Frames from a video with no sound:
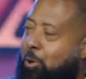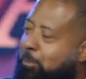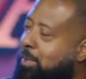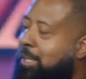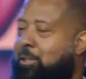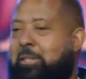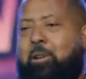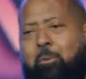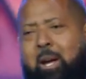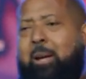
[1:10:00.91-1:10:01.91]
Don't be,
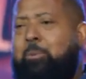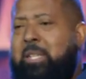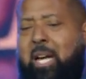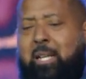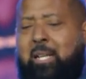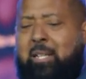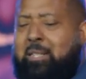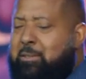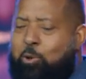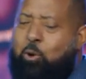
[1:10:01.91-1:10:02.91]
it's all right. We're not,
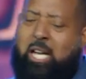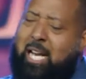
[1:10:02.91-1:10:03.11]
there's no